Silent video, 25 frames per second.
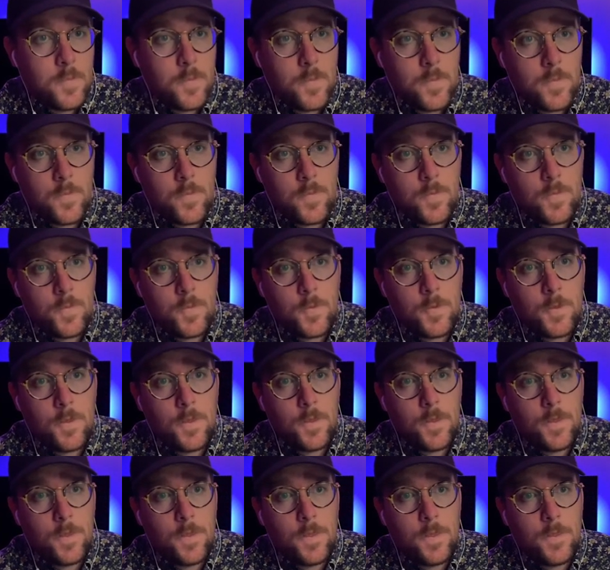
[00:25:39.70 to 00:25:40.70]

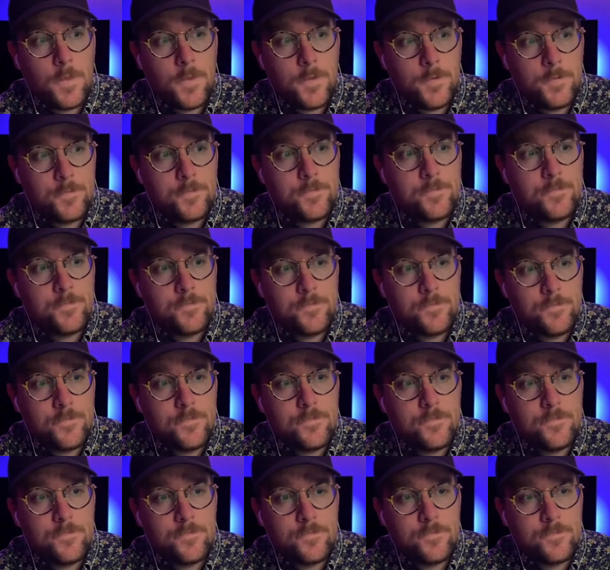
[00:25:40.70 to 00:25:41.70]

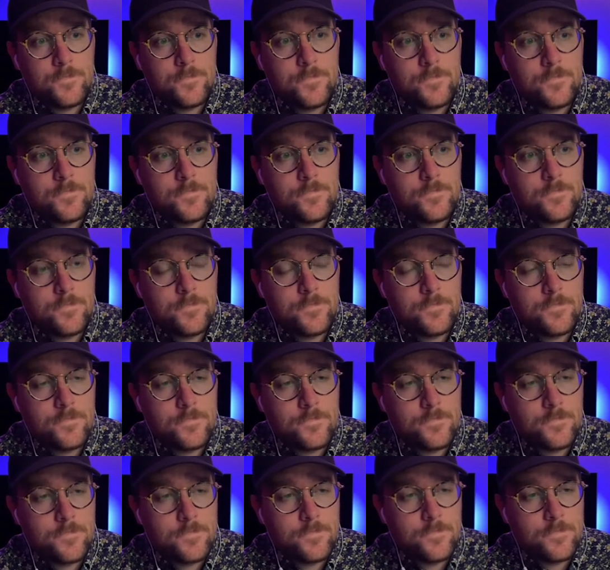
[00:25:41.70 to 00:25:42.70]

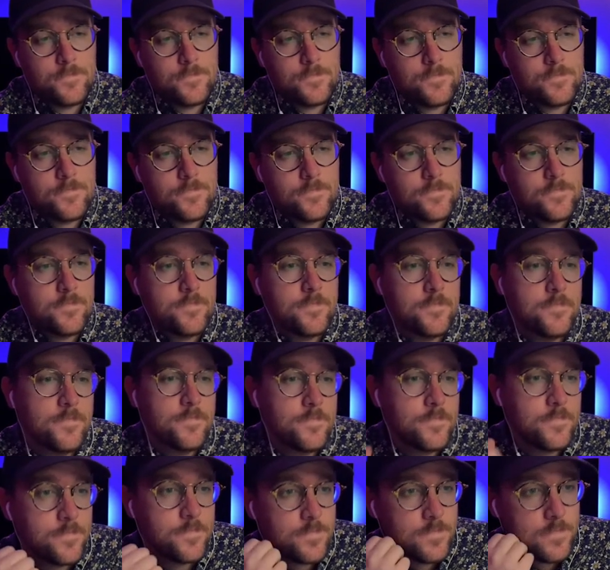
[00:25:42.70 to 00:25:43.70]

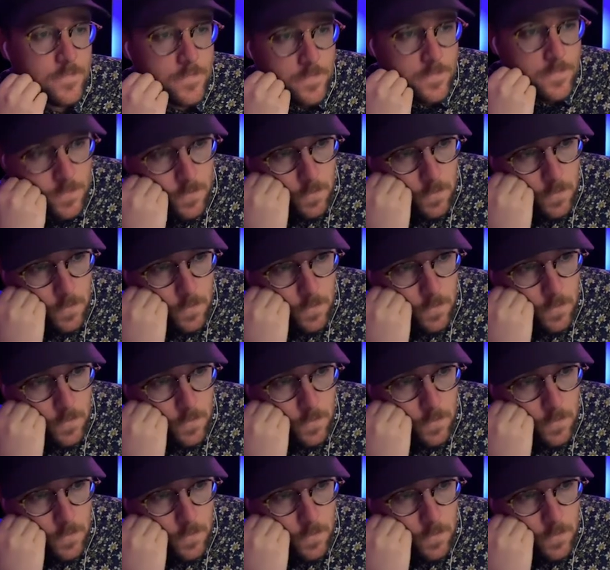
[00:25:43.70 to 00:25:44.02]
(not speaking)